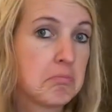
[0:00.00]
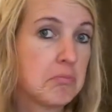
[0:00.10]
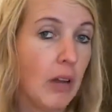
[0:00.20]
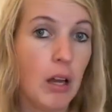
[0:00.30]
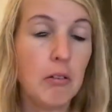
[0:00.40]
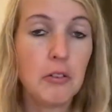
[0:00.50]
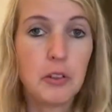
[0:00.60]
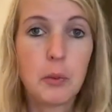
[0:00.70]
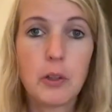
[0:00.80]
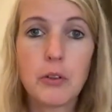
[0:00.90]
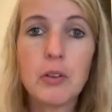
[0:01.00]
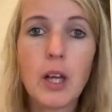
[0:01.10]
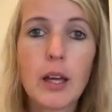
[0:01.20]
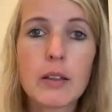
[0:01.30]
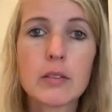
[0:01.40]
I don't know if you want to do
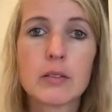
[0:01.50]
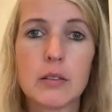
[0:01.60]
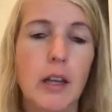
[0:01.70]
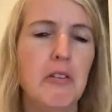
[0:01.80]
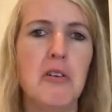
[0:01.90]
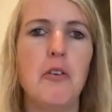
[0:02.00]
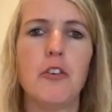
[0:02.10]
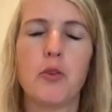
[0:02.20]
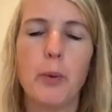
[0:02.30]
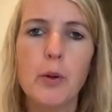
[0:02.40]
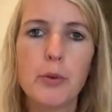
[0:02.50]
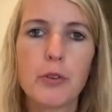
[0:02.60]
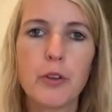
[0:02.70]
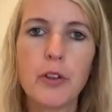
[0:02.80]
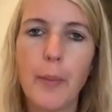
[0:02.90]
that. I don't know if it's
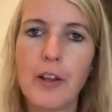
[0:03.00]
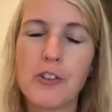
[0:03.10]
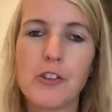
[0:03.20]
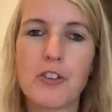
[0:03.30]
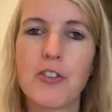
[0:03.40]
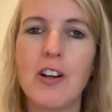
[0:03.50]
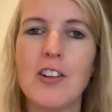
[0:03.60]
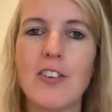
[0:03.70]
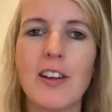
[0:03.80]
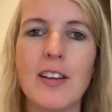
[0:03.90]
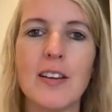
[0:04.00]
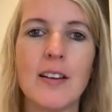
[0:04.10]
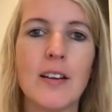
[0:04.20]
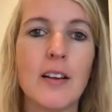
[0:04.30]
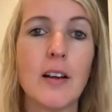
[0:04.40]
purposeful. It depends on your strategy.
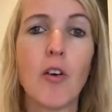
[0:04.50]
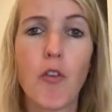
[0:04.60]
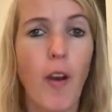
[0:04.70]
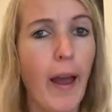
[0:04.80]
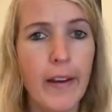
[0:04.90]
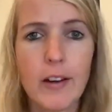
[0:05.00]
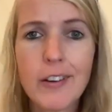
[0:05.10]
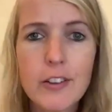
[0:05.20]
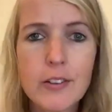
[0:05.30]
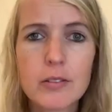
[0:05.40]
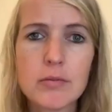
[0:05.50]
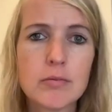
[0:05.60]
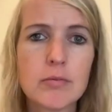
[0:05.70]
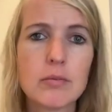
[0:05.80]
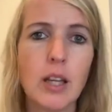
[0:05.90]
Flyers
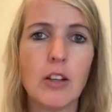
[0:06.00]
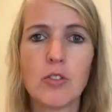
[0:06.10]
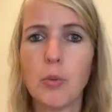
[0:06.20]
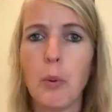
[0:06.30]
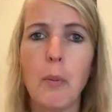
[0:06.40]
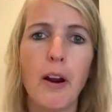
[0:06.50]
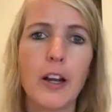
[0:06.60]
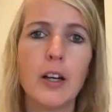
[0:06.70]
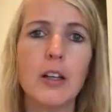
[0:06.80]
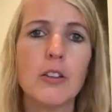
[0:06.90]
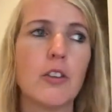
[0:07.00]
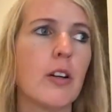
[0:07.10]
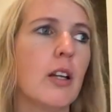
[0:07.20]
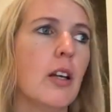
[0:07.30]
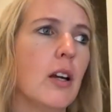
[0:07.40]
in the supermarket or
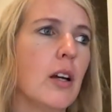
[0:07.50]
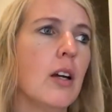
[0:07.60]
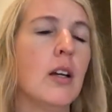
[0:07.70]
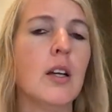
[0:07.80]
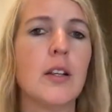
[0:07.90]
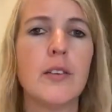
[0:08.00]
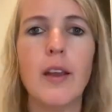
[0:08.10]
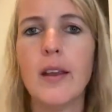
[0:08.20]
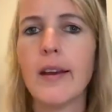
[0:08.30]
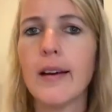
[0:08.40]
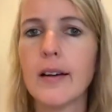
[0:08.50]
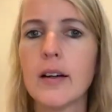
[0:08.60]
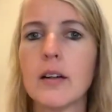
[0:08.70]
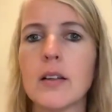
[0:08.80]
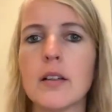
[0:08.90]
in the daycare.
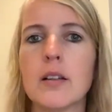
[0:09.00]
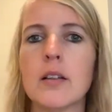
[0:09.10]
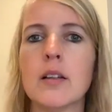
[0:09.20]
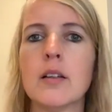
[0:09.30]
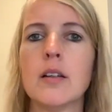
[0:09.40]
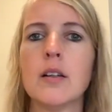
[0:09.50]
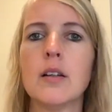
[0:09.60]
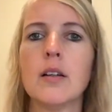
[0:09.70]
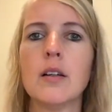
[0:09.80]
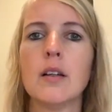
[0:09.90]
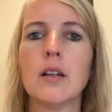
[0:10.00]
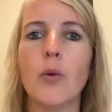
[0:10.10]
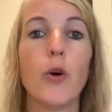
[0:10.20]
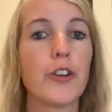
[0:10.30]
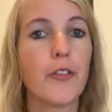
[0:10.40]

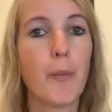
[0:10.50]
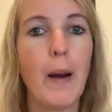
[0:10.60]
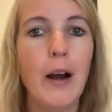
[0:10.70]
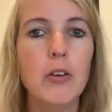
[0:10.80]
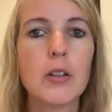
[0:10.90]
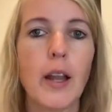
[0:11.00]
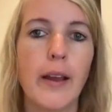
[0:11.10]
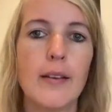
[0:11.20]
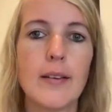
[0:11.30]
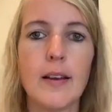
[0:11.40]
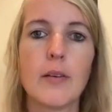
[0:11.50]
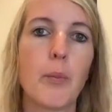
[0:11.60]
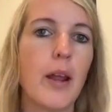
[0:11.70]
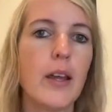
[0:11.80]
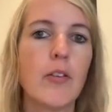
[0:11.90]
Word of mouth, like I said,
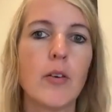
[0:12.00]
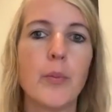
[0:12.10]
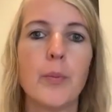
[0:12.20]
playgroup.